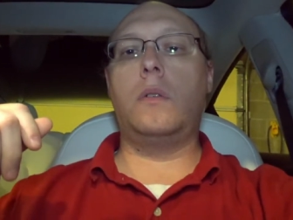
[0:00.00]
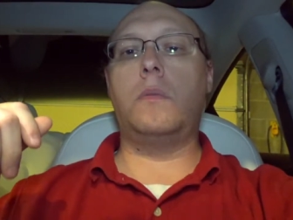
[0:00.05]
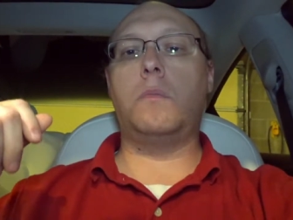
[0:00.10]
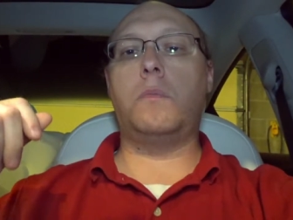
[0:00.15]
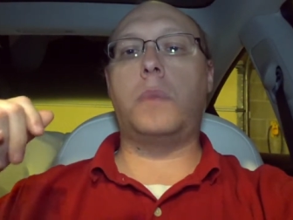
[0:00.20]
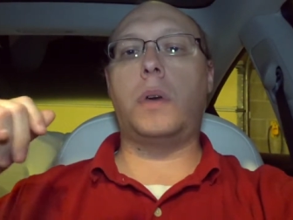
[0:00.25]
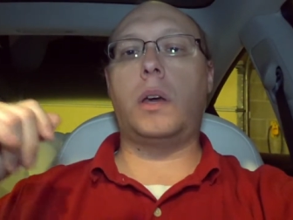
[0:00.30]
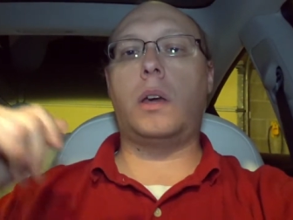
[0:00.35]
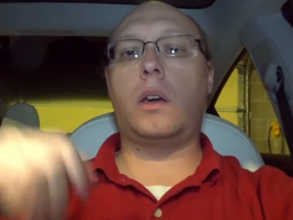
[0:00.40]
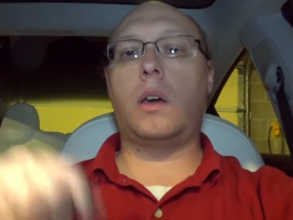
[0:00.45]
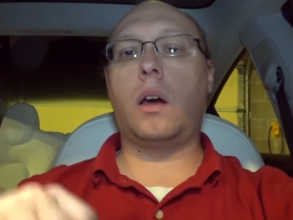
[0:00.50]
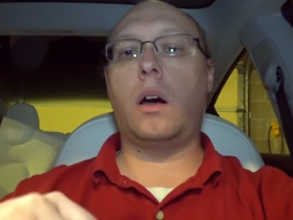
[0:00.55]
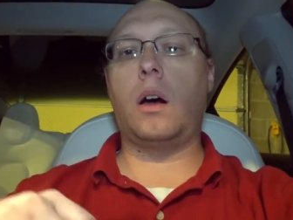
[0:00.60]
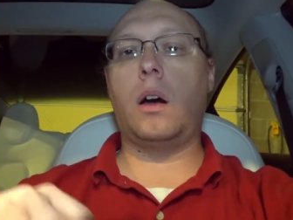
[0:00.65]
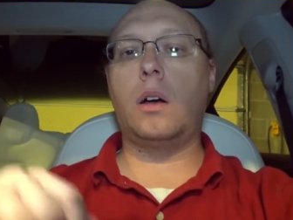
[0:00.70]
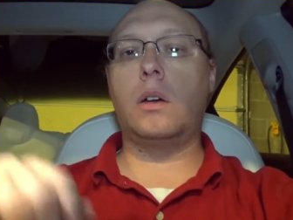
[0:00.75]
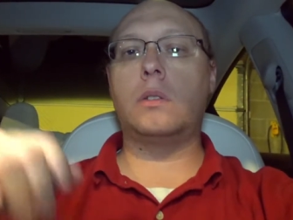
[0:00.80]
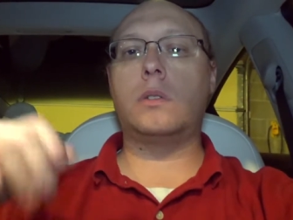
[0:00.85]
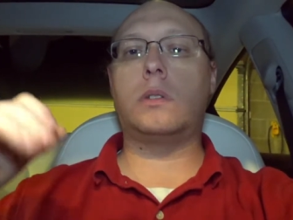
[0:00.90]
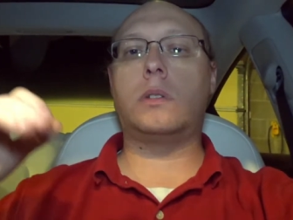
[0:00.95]

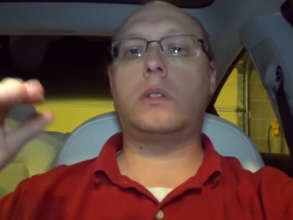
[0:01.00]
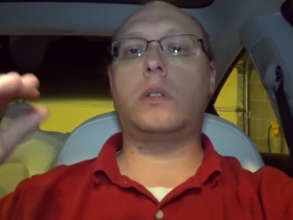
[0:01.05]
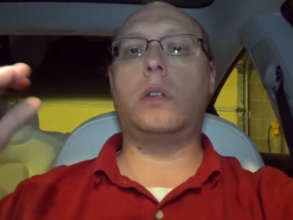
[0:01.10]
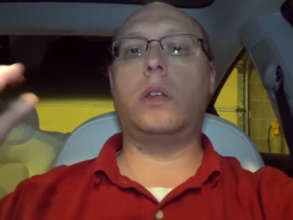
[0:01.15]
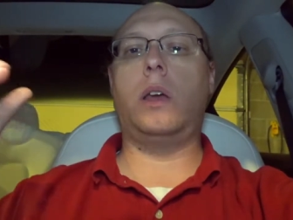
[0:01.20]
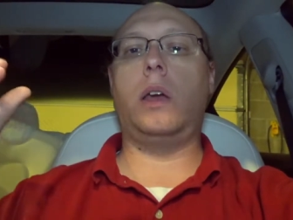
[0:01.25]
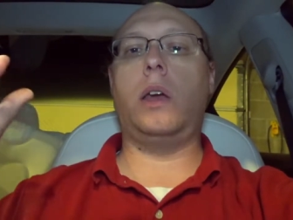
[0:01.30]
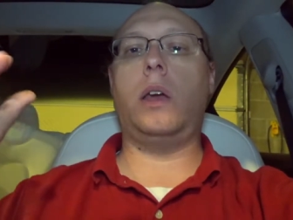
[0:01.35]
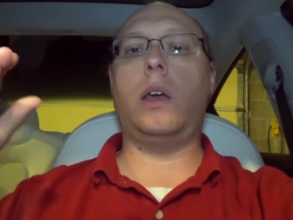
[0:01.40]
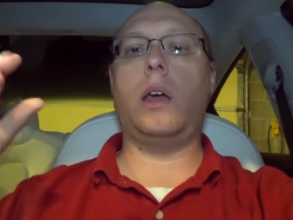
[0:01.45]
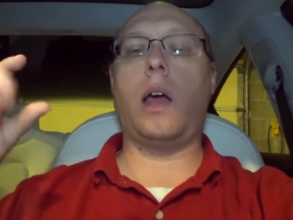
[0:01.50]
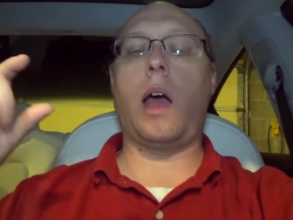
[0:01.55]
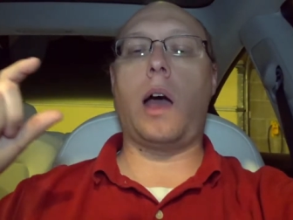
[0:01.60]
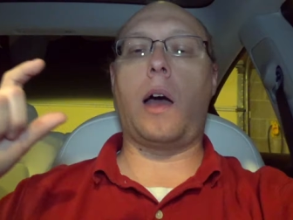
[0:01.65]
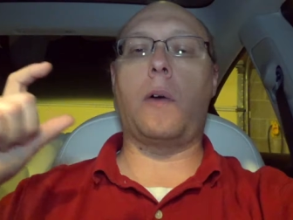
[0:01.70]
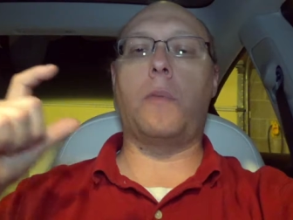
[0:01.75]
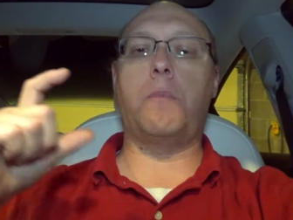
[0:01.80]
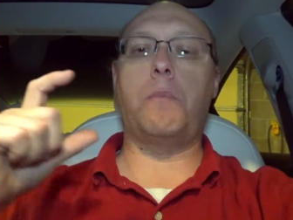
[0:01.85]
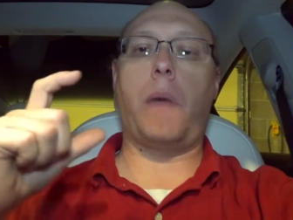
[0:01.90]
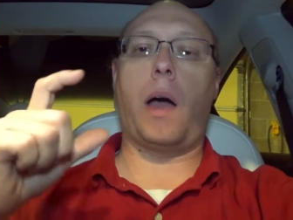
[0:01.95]
because the
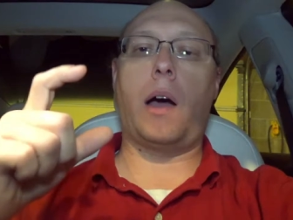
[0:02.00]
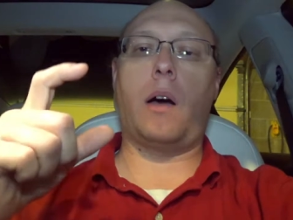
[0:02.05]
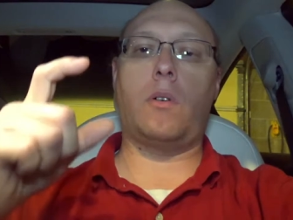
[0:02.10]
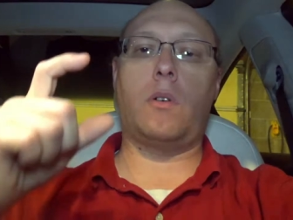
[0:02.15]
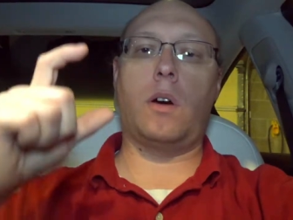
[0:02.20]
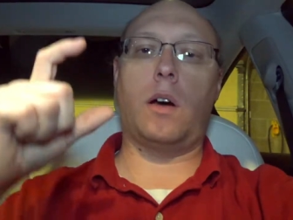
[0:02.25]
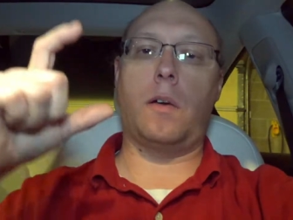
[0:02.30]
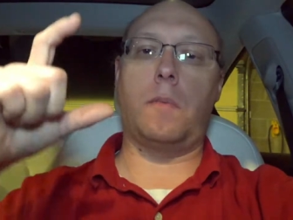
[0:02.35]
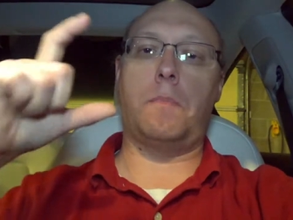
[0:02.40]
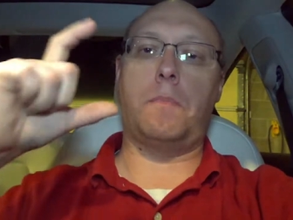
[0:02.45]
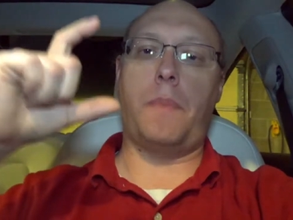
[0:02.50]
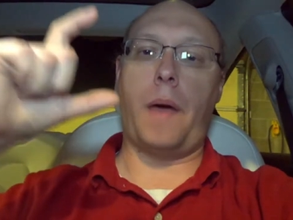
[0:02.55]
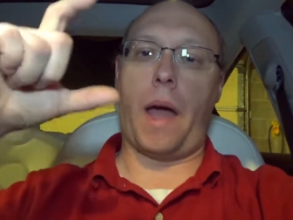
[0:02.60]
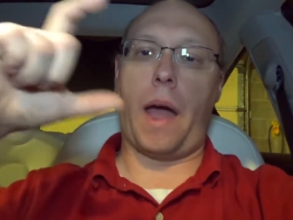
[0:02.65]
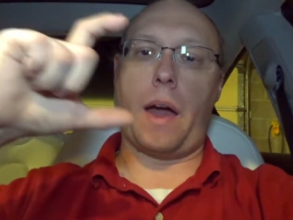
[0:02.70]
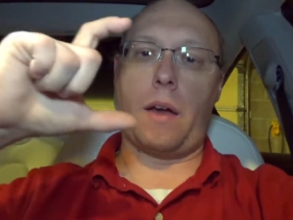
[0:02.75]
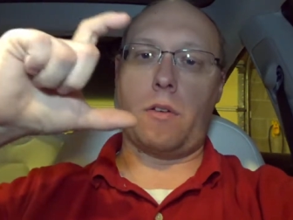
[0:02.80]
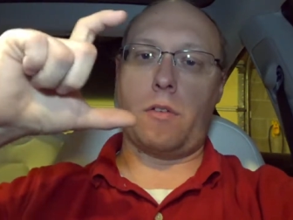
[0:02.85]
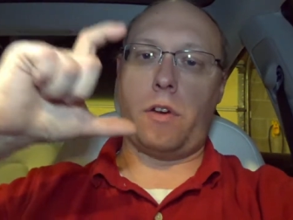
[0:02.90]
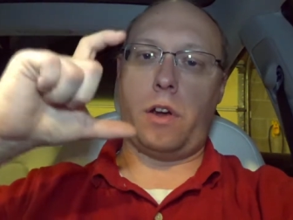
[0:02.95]
amount of
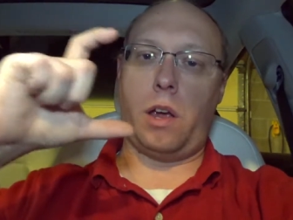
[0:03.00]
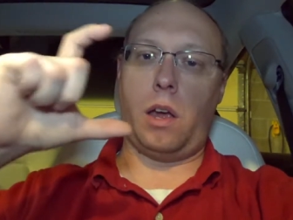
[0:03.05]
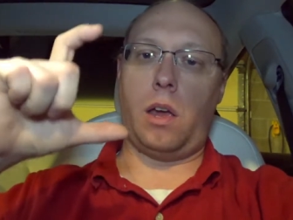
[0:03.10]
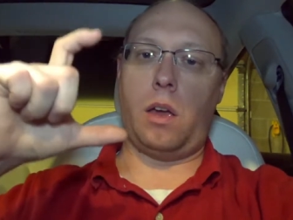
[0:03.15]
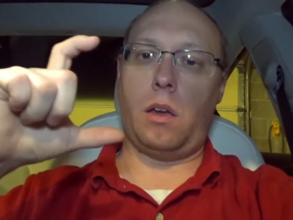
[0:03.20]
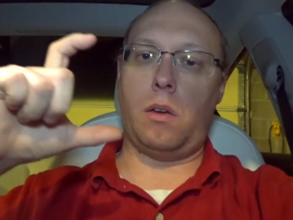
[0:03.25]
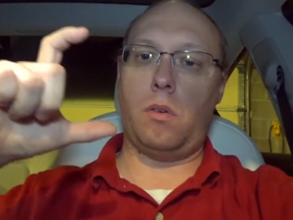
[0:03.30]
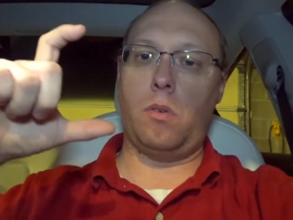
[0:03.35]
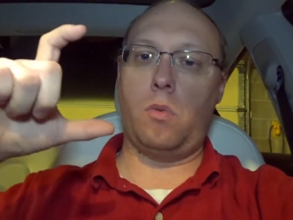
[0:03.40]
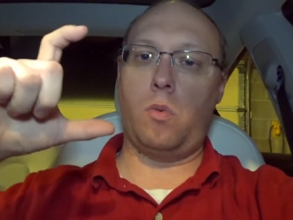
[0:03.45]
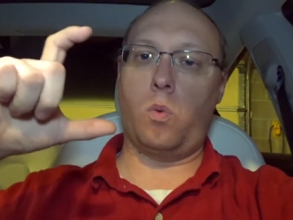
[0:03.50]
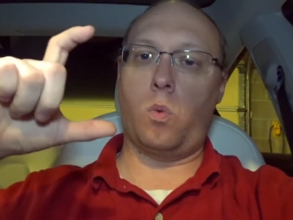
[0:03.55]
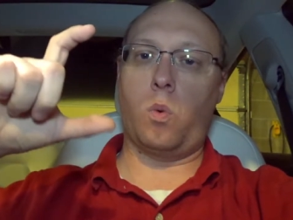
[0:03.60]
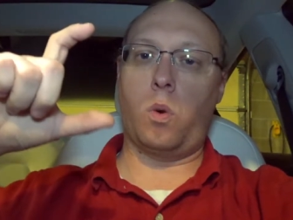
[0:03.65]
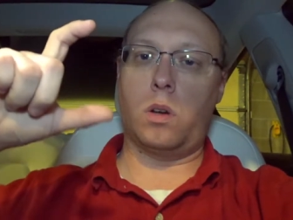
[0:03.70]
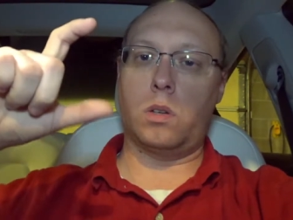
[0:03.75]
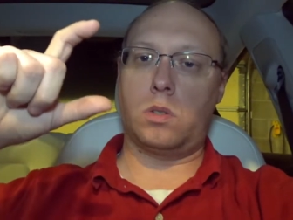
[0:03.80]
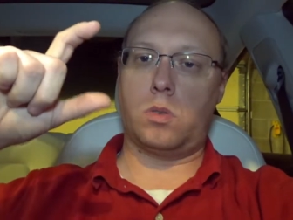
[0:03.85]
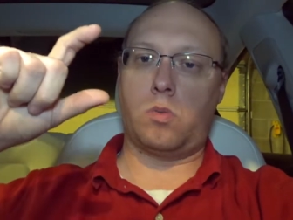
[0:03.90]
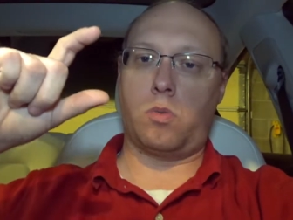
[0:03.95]
battery
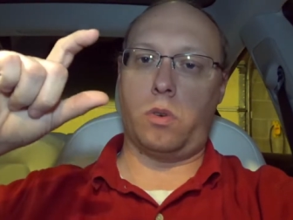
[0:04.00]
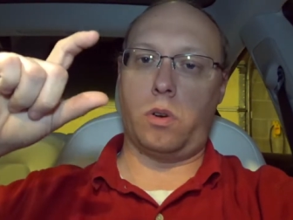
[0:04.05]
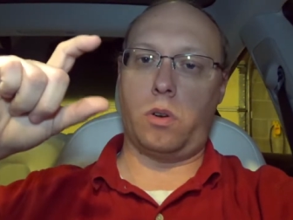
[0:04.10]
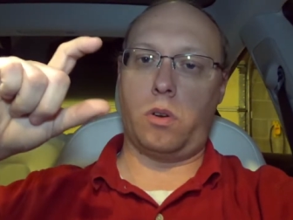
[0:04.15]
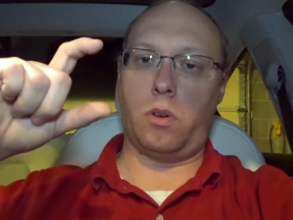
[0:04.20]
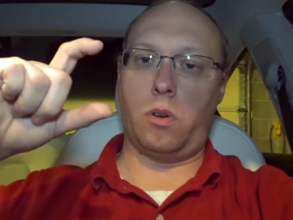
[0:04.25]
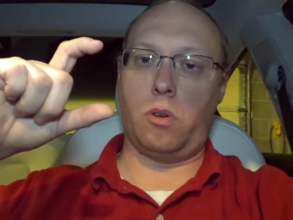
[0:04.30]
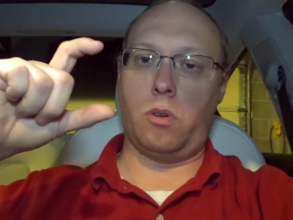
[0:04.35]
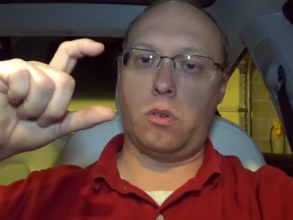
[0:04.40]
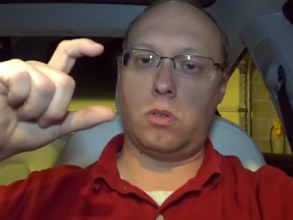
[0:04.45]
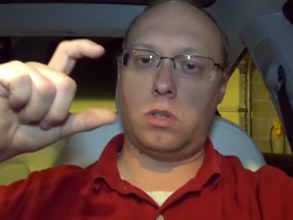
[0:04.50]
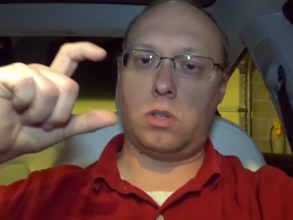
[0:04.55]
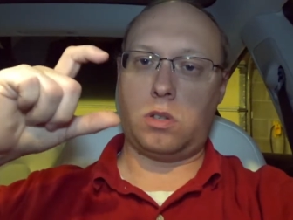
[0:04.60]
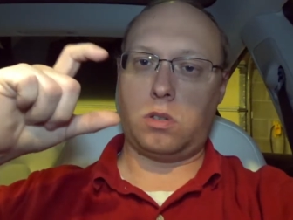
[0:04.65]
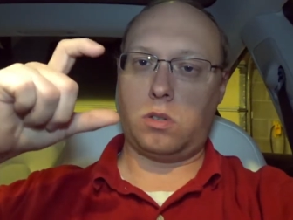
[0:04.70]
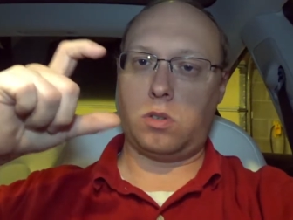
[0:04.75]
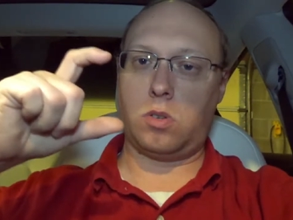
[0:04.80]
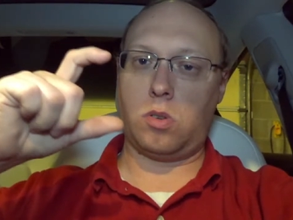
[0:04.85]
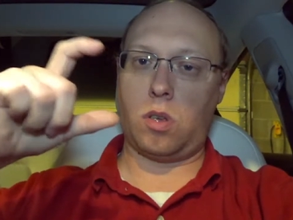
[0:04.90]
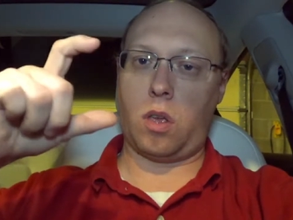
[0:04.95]
was reduced
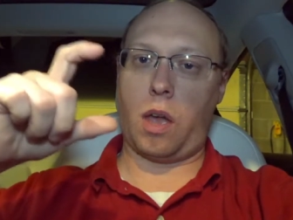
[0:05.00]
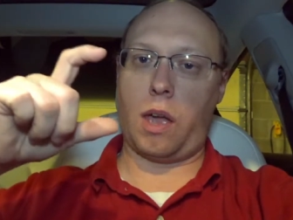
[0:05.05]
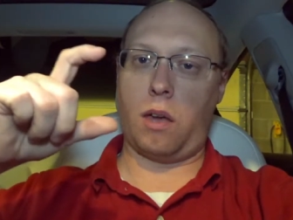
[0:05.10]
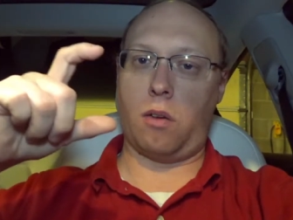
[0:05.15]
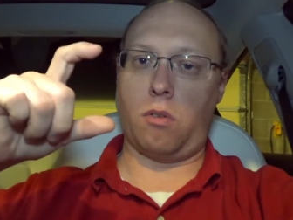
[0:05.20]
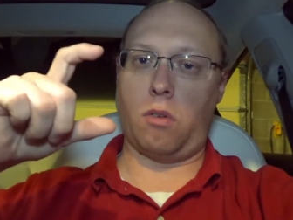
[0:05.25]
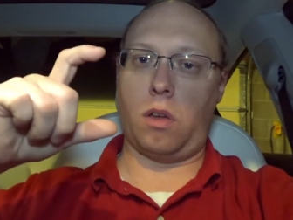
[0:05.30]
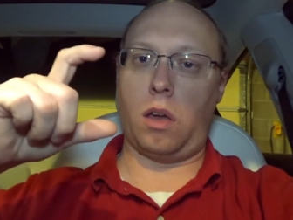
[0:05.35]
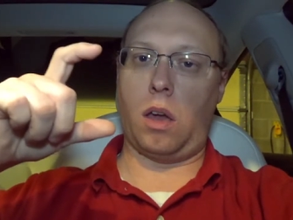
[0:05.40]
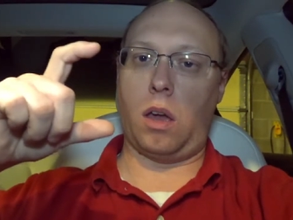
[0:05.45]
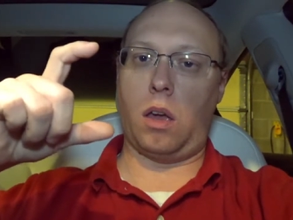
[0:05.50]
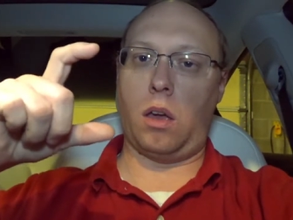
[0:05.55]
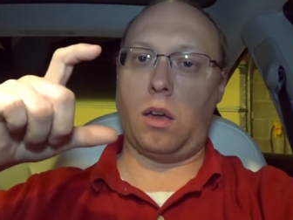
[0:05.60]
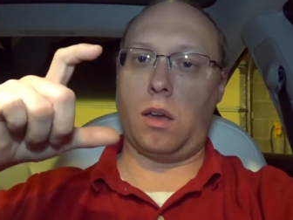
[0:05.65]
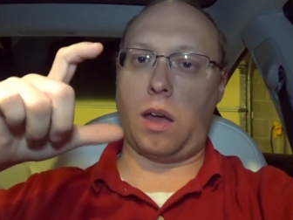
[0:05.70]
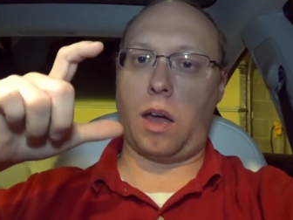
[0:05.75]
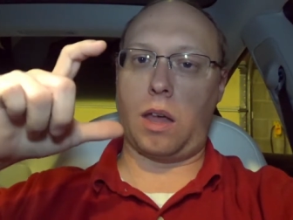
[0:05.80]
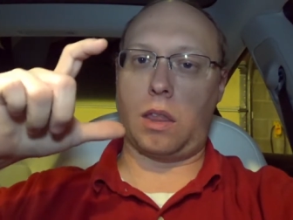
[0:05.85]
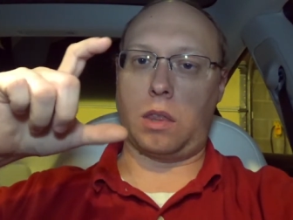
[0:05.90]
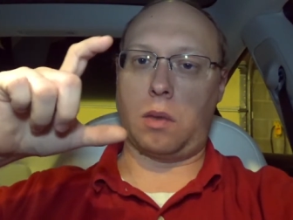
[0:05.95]
slightly
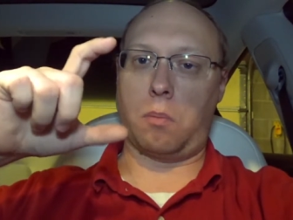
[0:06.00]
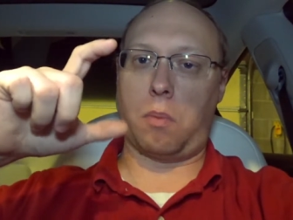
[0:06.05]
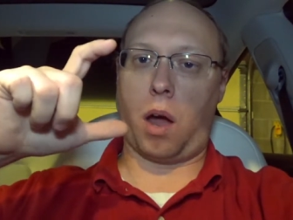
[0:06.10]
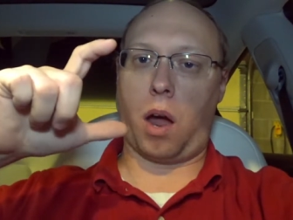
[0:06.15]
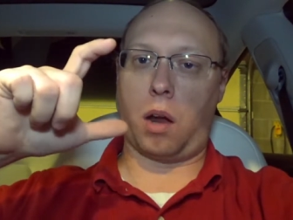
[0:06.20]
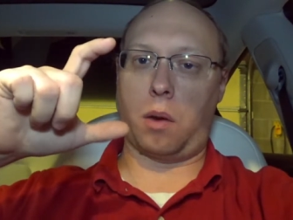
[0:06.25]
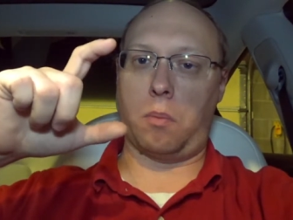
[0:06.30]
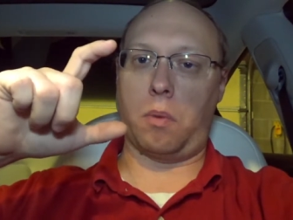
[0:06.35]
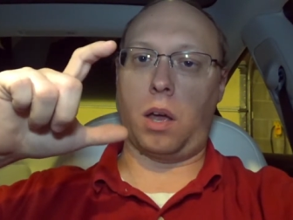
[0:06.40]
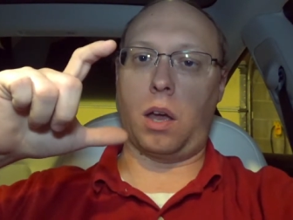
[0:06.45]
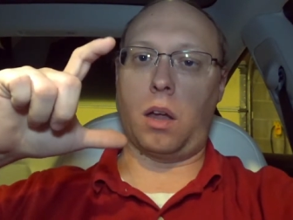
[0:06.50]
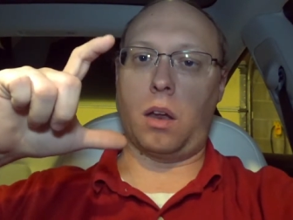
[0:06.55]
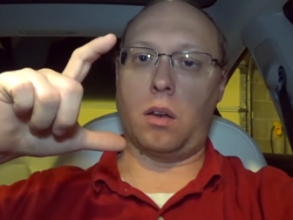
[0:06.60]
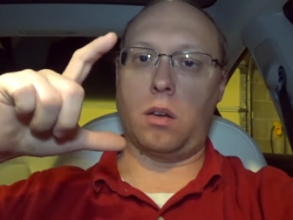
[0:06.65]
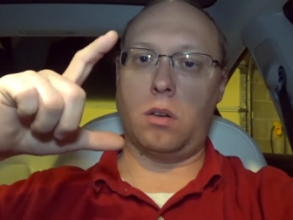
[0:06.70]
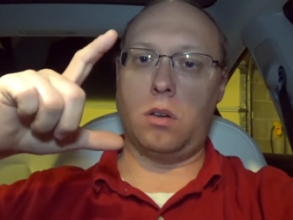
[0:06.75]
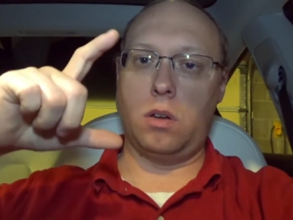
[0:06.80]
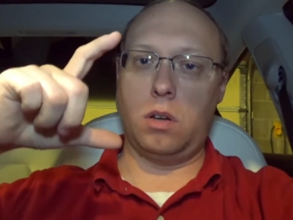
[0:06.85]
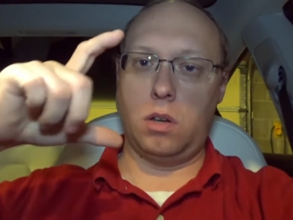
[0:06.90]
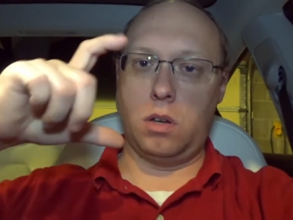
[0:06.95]
at the bottom end,